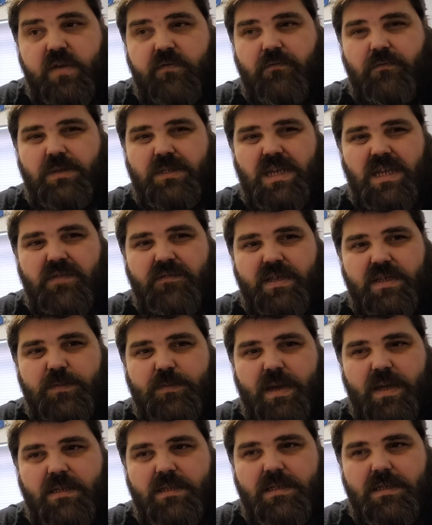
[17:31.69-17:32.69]
so everyone was kind of
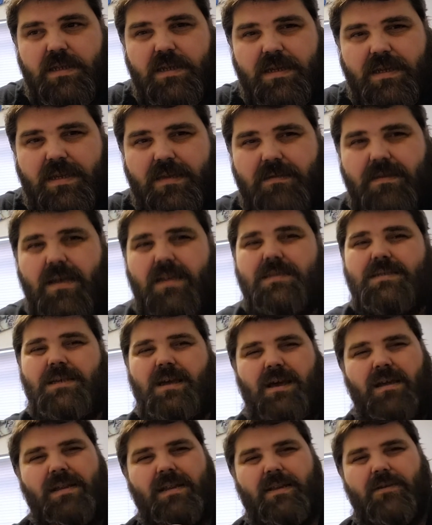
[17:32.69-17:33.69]
expecting like a
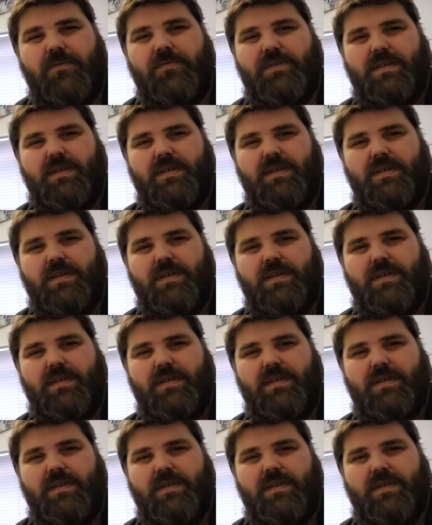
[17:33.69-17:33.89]
tiny